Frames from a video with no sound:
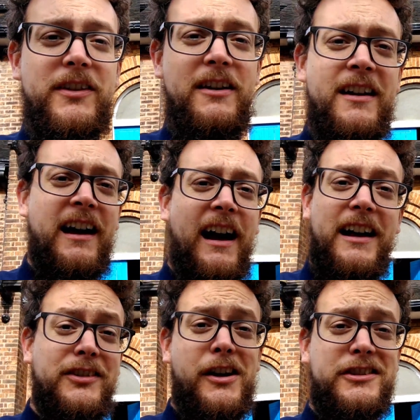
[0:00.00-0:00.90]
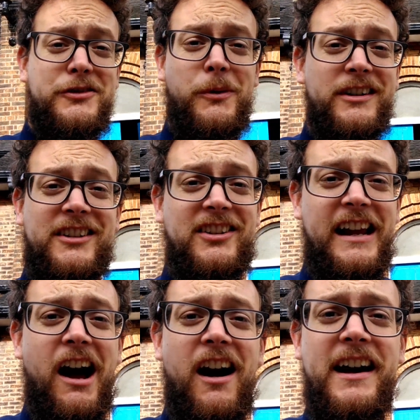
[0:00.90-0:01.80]
you, so I just wanted to say
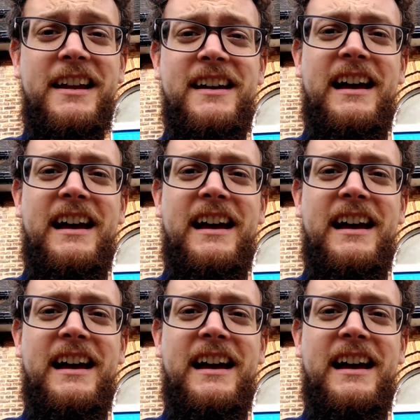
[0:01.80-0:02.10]
hi.